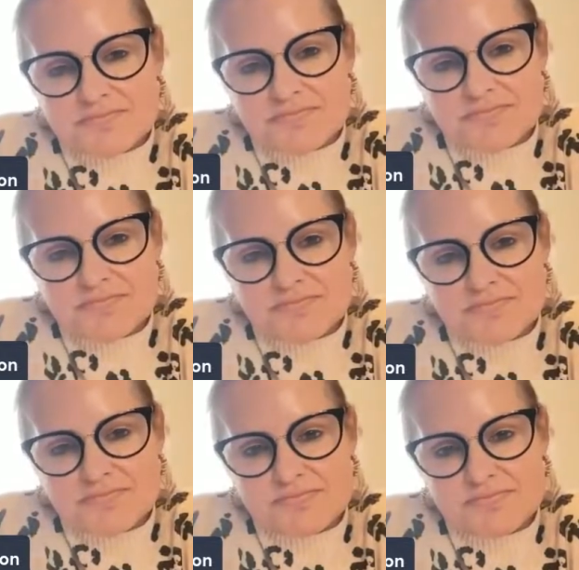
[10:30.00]

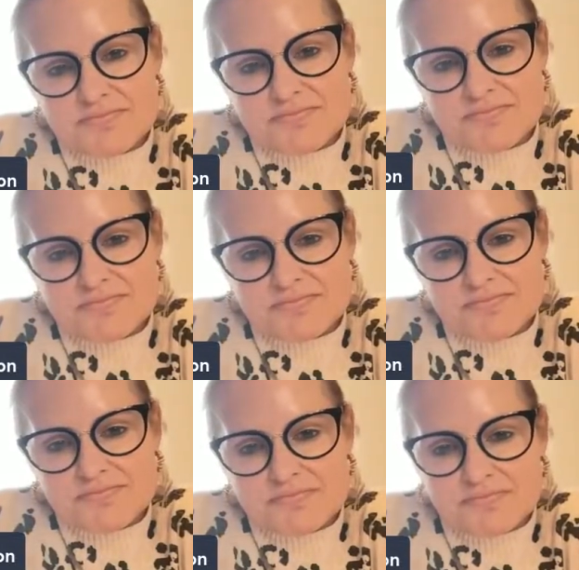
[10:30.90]

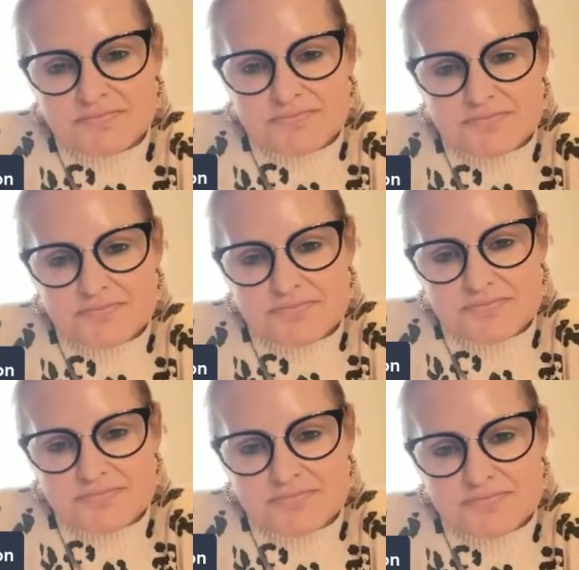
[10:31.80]

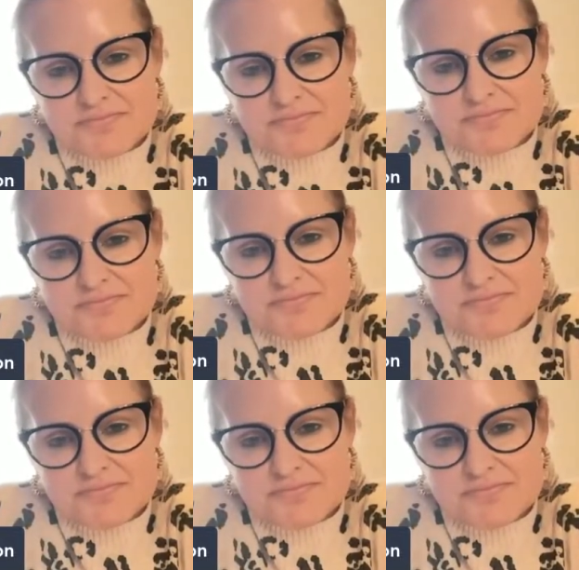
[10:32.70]
This person isn't speaking.